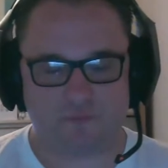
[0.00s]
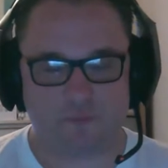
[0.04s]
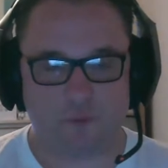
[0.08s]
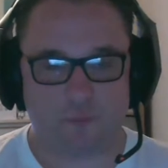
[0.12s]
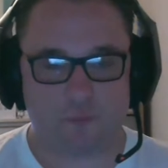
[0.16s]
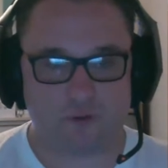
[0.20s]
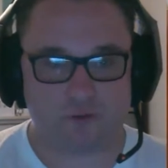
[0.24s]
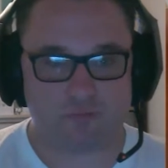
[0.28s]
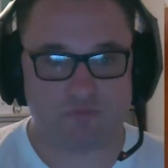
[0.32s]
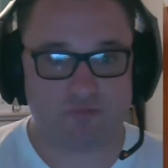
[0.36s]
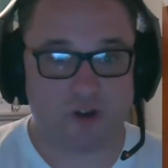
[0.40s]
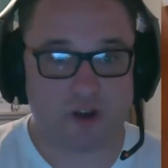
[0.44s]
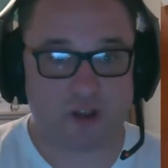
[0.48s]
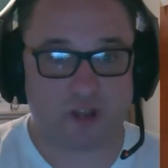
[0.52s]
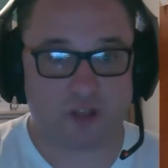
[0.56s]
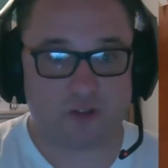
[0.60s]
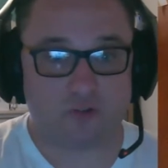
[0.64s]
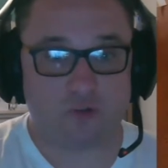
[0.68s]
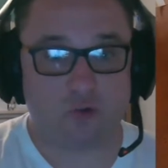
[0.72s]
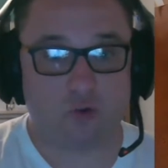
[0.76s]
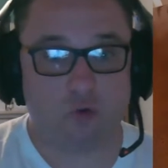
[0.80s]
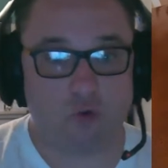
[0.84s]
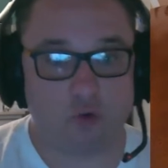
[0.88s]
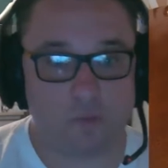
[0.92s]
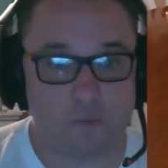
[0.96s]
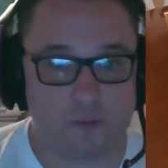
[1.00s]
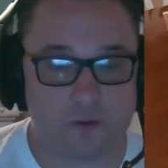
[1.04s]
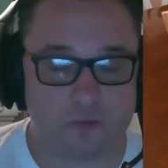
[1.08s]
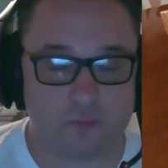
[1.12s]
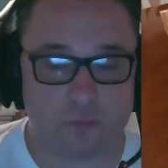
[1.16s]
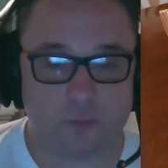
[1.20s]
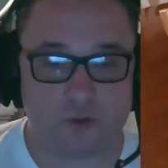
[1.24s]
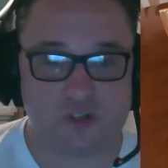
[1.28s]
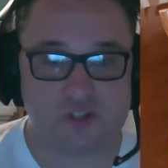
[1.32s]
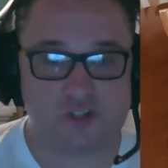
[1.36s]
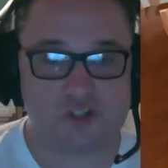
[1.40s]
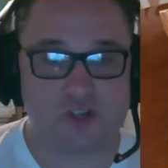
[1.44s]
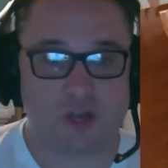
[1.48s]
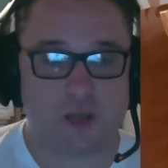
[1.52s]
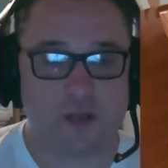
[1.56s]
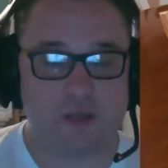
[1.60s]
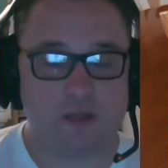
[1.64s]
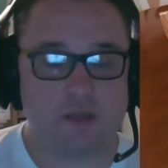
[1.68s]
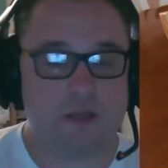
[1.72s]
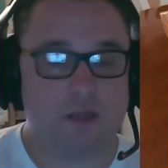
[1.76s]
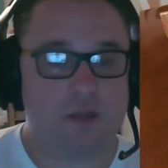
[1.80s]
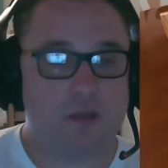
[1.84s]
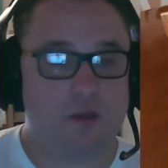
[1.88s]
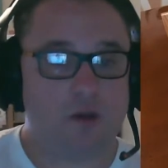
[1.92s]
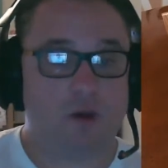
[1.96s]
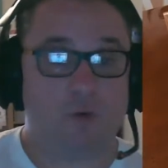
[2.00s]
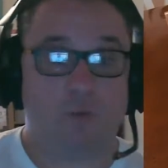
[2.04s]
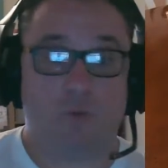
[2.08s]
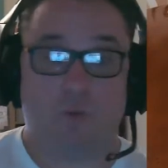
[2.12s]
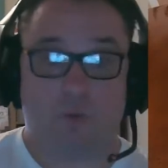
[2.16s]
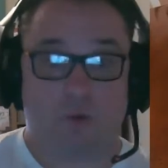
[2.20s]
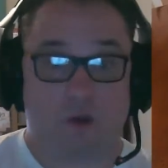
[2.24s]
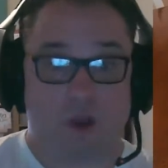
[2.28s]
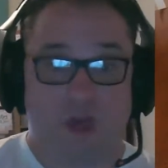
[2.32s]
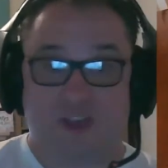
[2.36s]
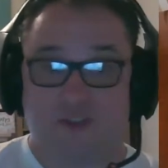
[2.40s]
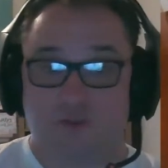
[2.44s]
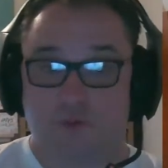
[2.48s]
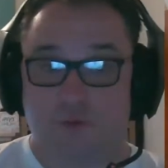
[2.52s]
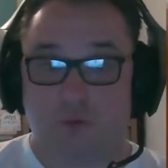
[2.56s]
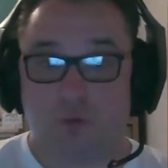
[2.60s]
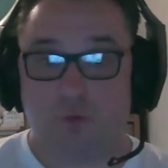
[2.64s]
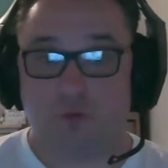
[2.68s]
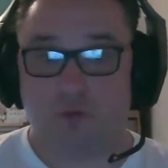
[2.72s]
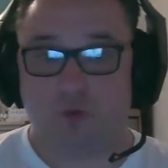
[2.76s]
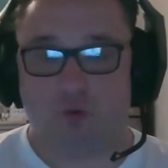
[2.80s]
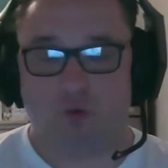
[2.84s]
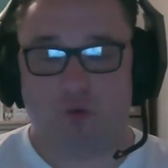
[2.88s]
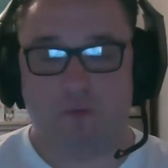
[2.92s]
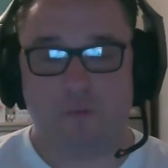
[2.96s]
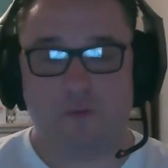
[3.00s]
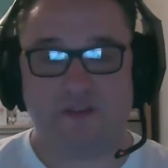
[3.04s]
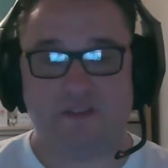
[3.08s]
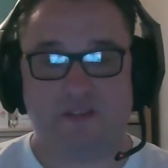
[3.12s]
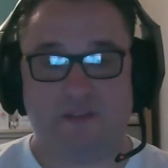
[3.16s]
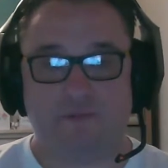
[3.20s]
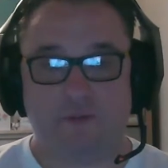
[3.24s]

But we're running a tournament, which, as with all tournaments,